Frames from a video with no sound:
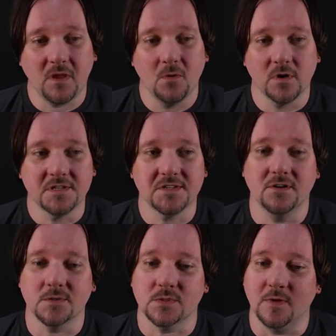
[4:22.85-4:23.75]
One of the
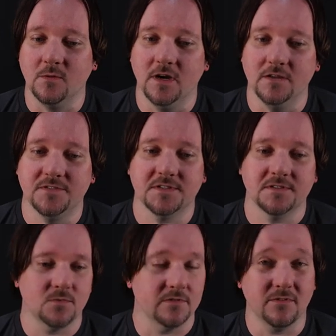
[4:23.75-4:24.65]
songs was my
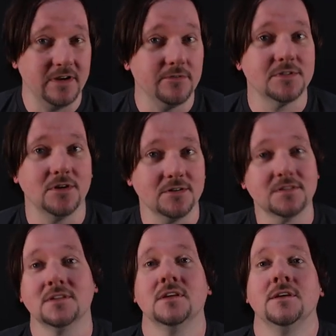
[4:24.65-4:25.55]
wife's, one of her favorite songs,